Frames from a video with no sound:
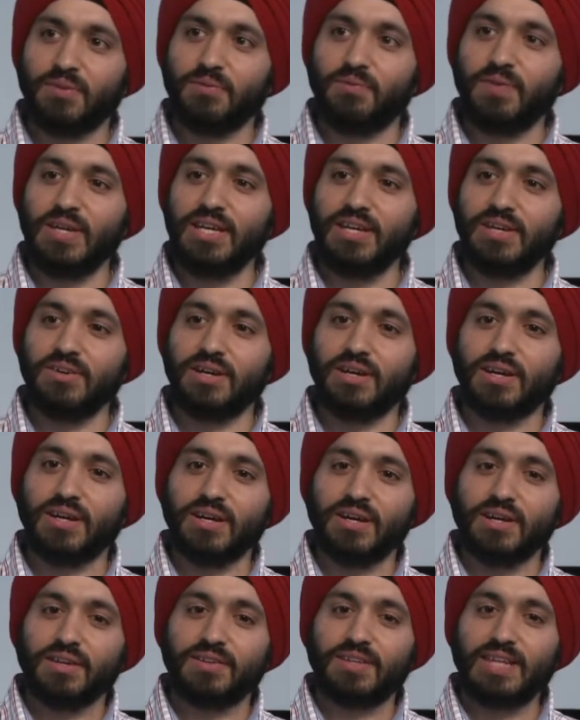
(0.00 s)
we
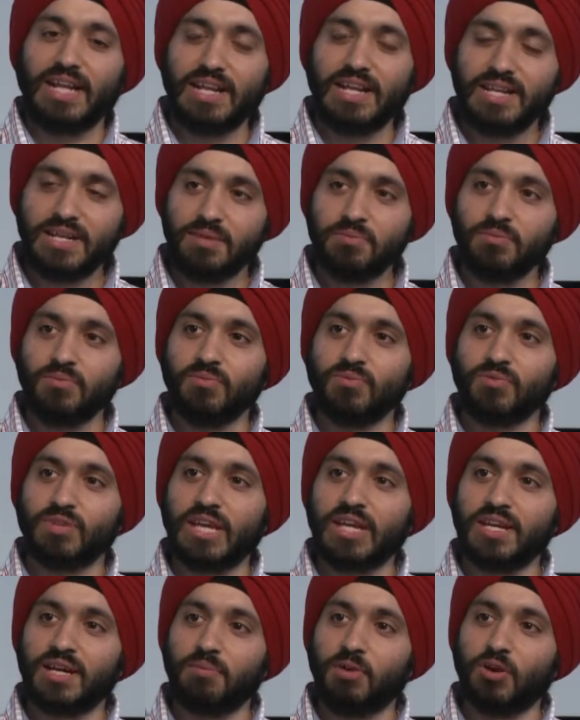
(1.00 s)
seldom
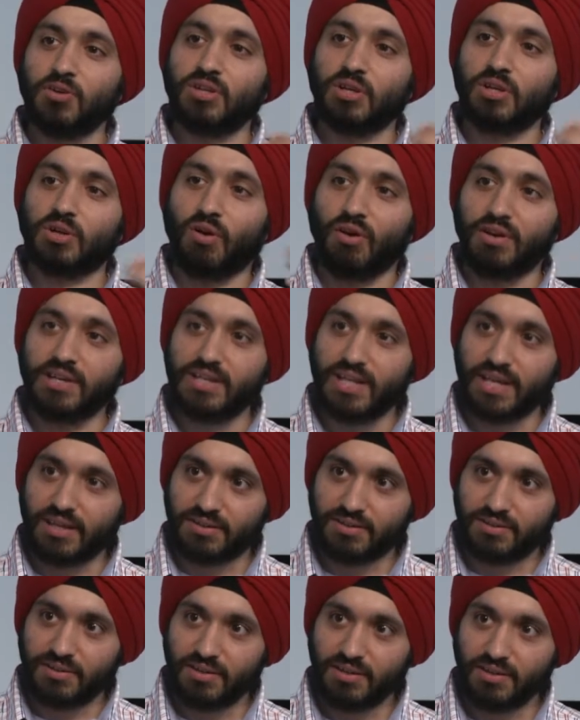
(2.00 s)
think about the
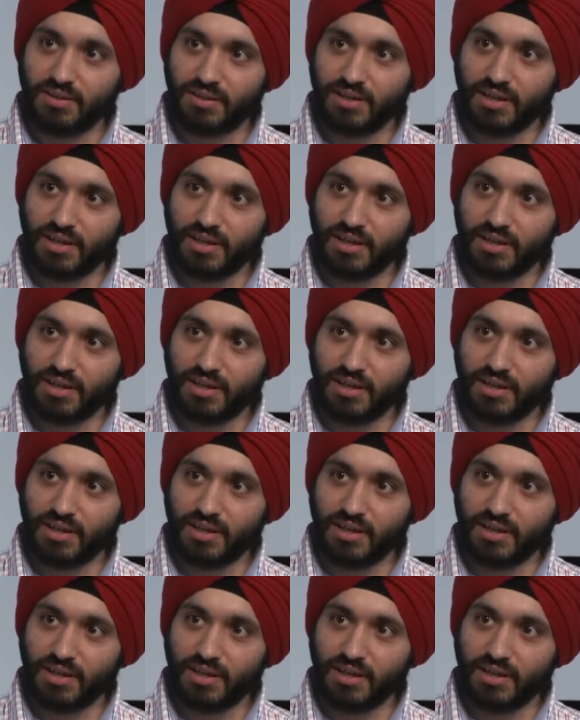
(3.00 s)
context